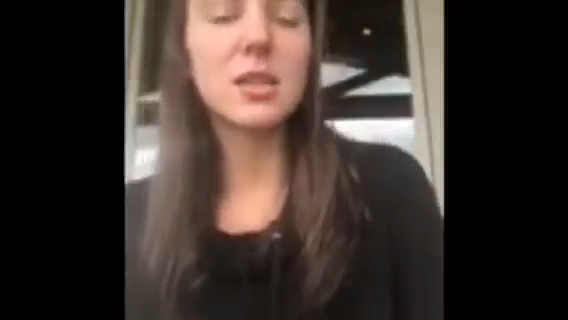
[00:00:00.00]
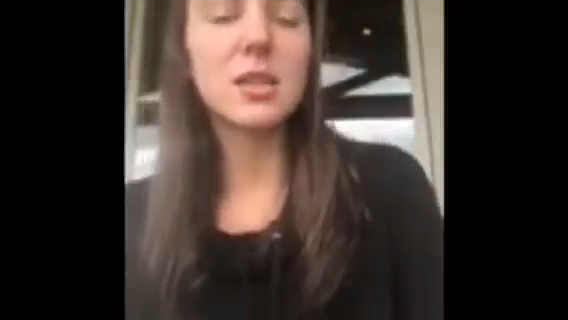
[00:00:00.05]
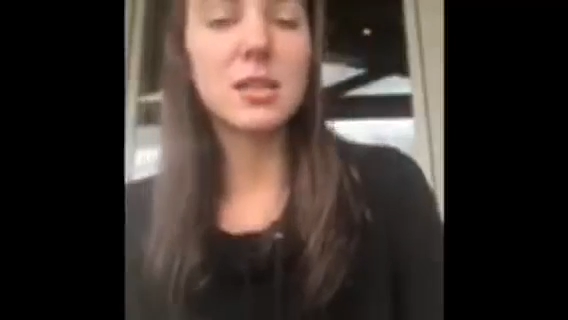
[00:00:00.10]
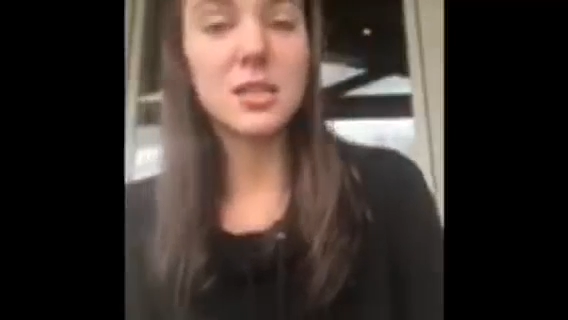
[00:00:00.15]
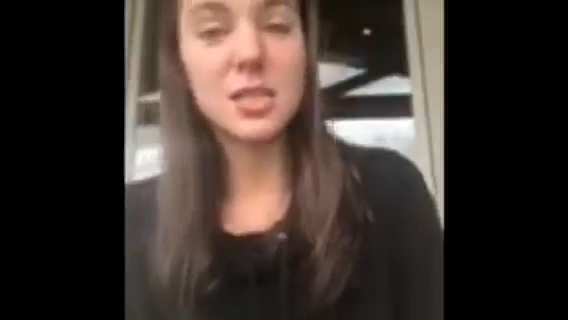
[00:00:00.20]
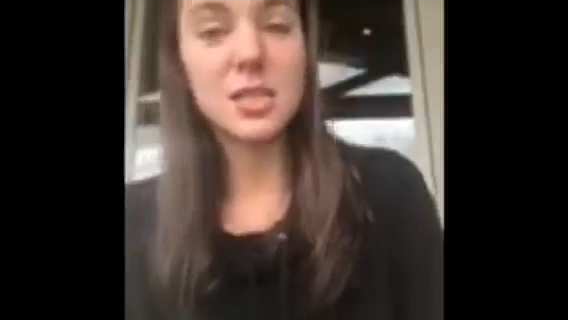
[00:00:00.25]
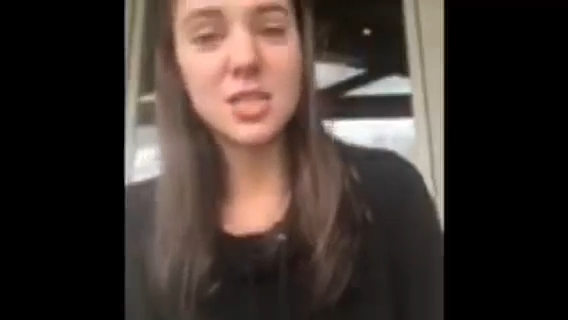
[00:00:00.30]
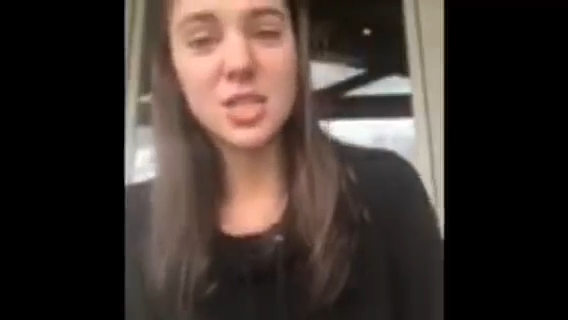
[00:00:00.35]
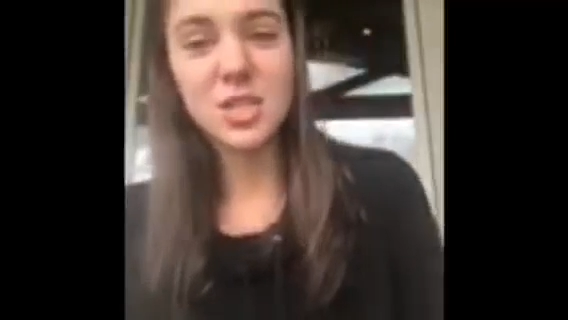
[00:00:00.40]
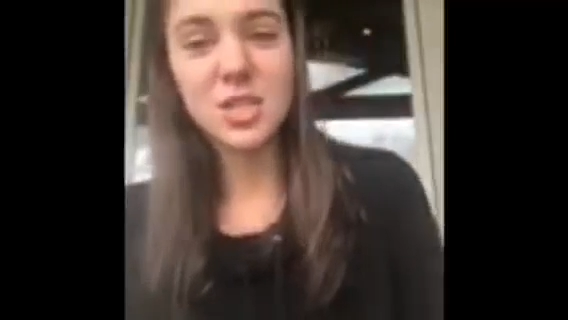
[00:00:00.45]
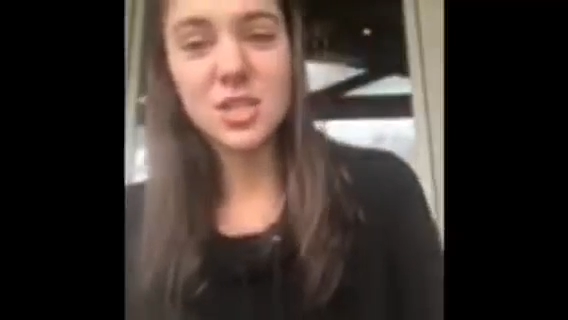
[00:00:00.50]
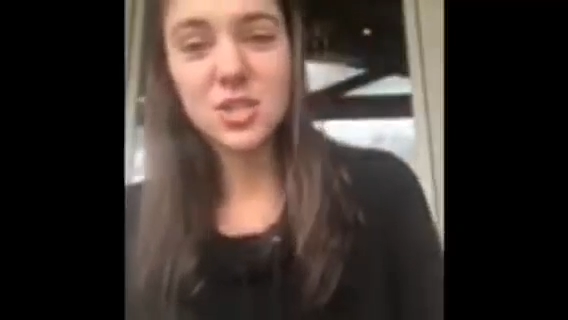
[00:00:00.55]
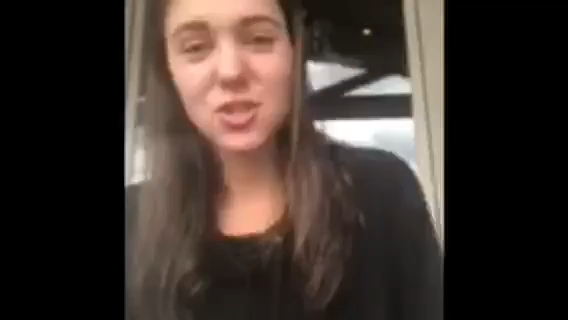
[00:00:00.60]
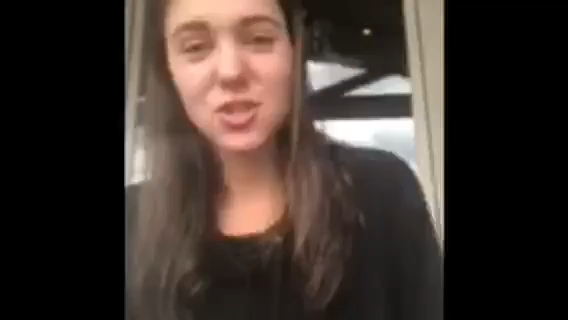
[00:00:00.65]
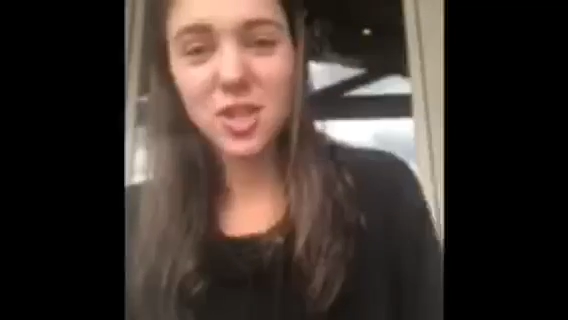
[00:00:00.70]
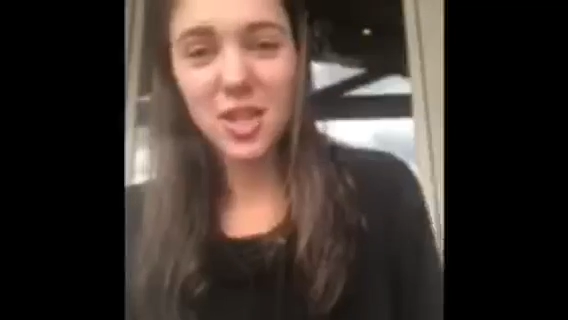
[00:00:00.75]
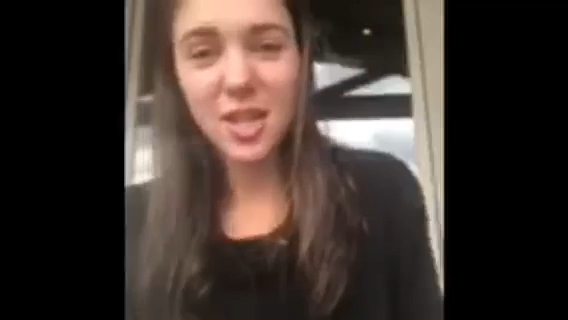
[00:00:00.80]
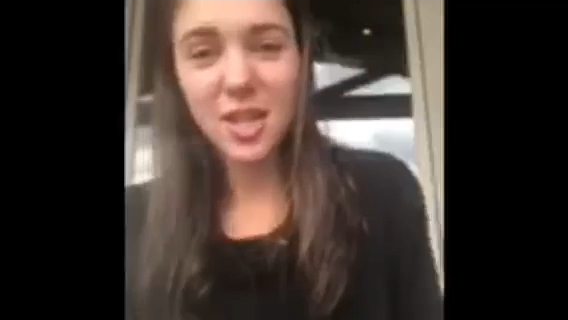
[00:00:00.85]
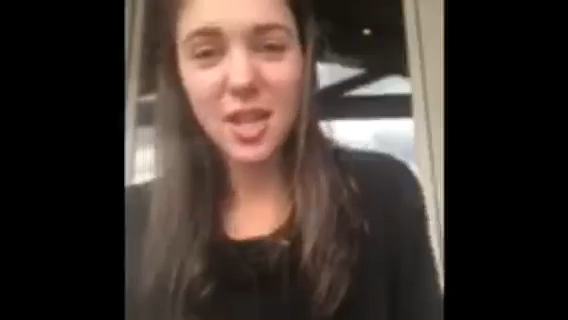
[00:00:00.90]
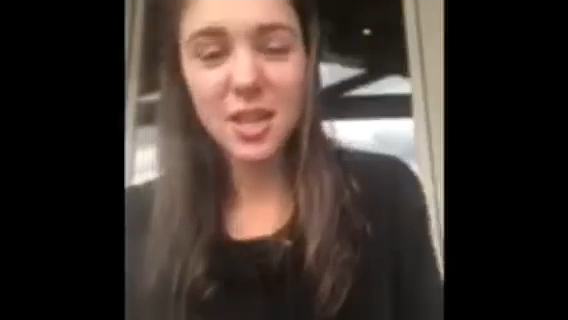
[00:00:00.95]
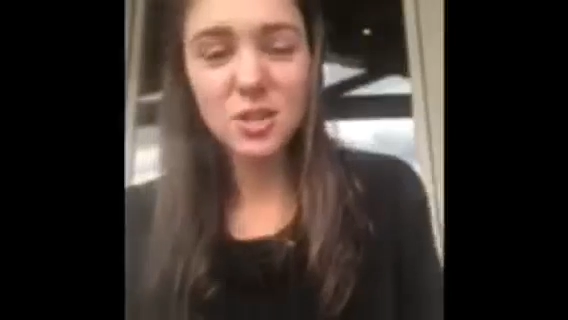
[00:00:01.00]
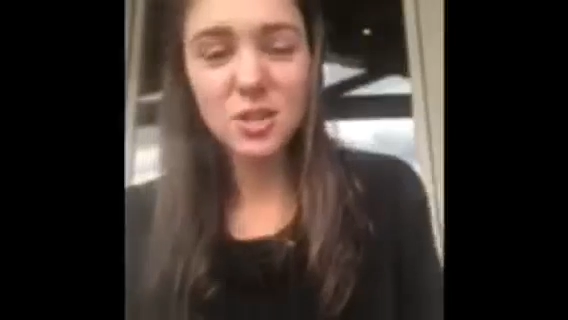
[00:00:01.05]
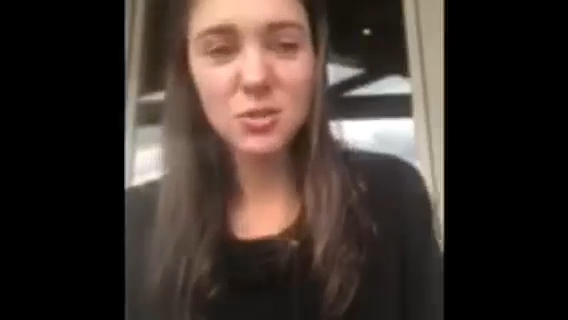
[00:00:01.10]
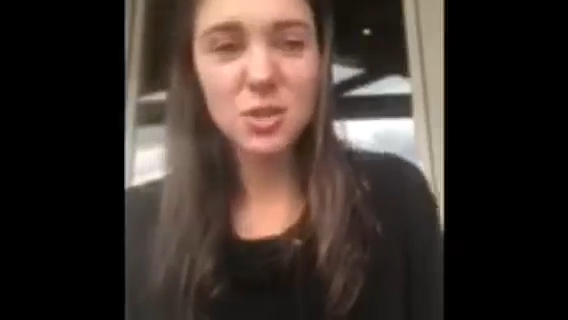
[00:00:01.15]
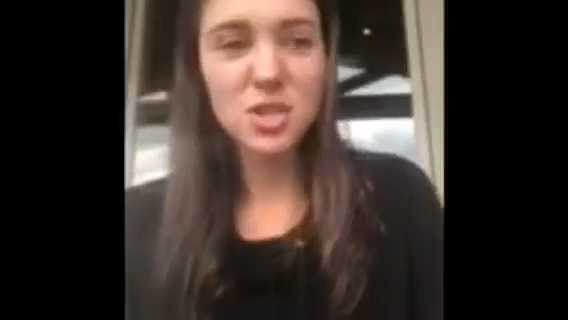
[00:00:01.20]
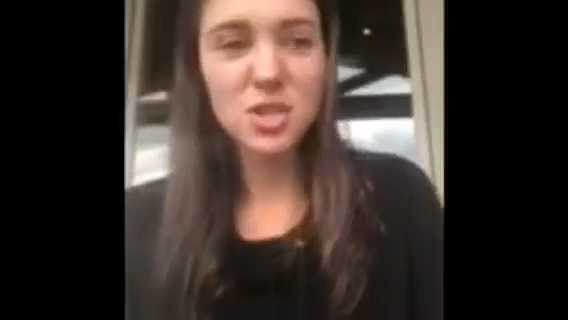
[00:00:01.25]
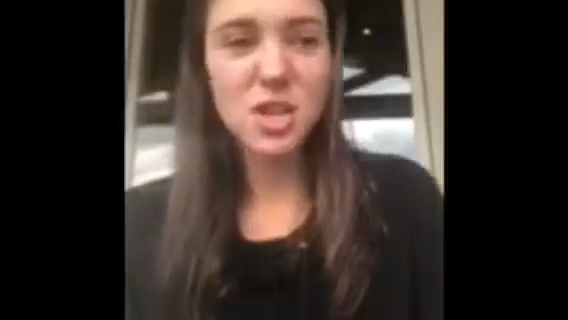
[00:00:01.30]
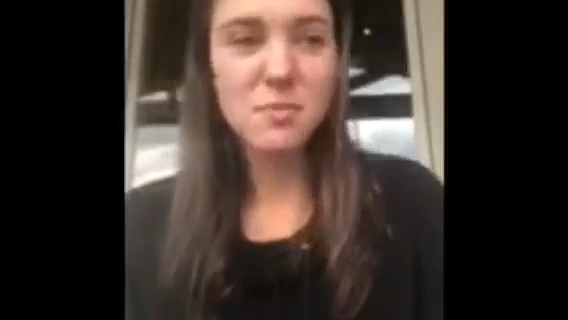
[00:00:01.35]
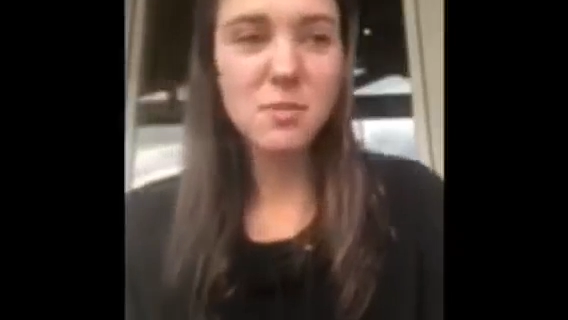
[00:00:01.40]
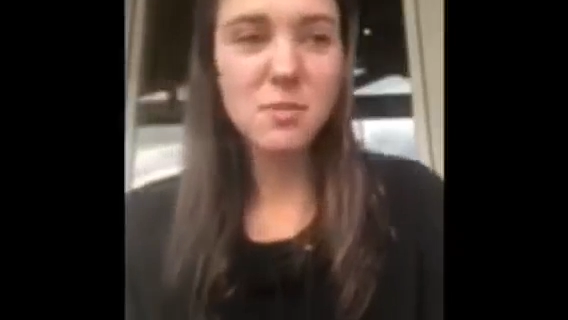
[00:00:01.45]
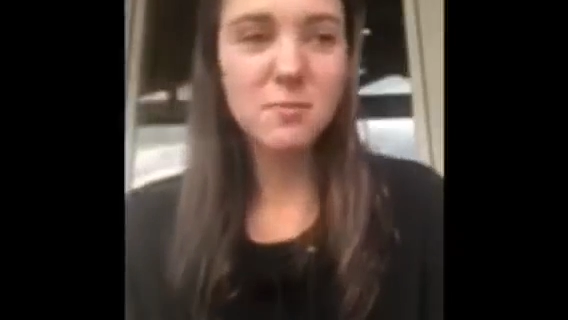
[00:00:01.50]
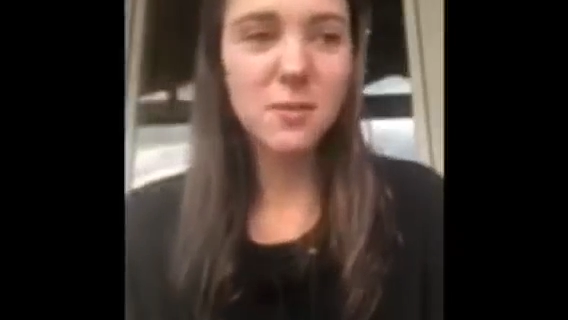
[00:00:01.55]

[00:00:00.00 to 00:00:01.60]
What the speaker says: clinicians treating short-term